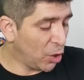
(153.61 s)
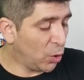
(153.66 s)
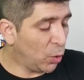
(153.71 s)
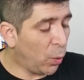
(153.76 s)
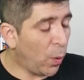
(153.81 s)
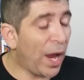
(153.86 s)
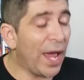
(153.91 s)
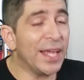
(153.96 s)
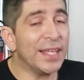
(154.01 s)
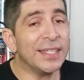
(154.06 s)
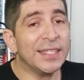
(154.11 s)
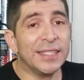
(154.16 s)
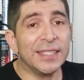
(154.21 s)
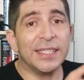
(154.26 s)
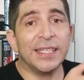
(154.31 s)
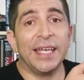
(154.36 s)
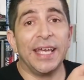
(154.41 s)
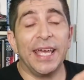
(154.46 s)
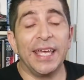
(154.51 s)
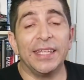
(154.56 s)
Quest
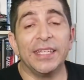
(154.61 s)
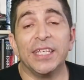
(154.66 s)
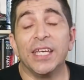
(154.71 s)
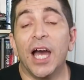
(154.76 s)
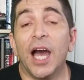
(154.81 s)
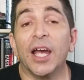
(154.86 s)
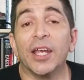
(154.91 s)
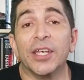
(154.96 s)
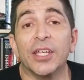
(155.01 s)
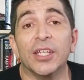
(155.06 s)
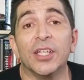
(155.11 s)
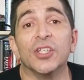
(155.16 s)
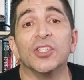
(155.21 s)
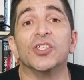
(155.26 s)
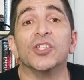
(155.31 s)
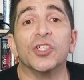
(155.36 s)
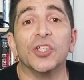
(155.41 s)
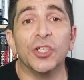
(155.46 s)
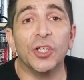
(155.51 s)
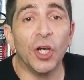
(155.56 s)
and the
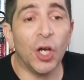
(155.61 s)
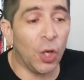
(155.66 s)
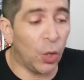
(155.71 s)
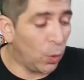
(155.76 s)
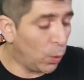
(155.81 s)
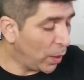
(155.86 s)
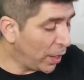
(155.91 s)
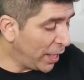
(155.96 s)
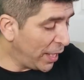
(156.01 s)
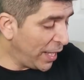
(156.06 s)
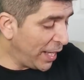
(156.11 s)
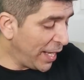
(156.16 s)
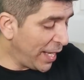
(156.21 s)
Oculus Go